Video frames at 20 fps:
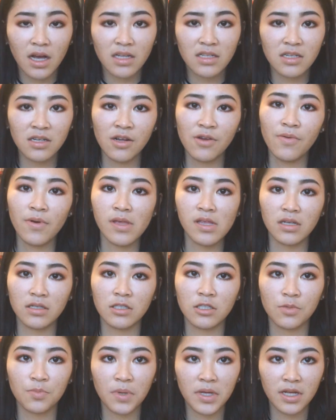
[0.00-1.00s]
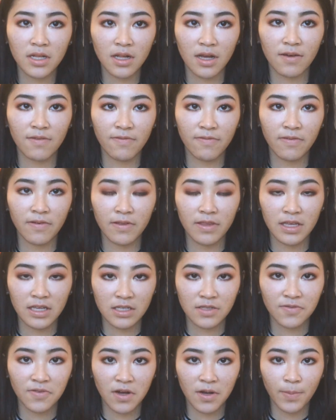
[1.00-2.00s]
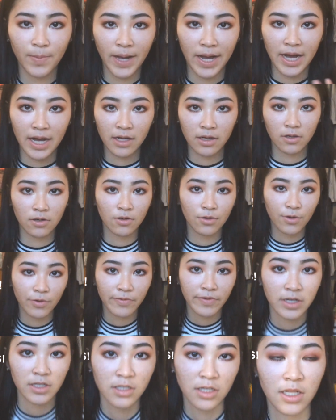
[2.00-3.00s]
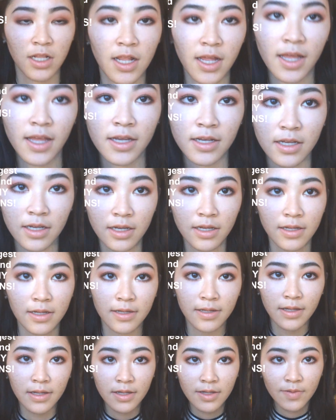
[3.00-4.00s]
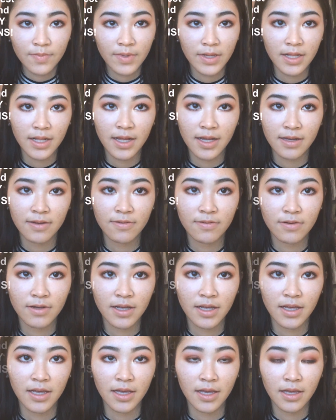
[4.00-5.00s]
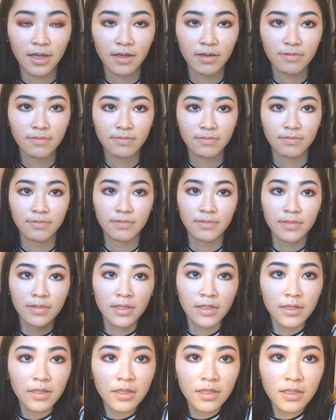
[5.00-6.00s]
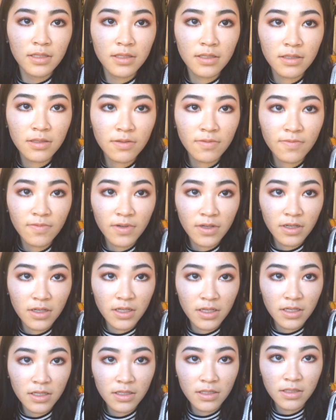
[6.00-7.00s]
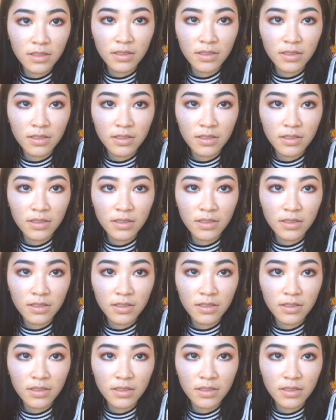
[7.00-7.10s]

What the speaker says: I don't know whether to speak like this far back or if I should like be like here. Is this in focus?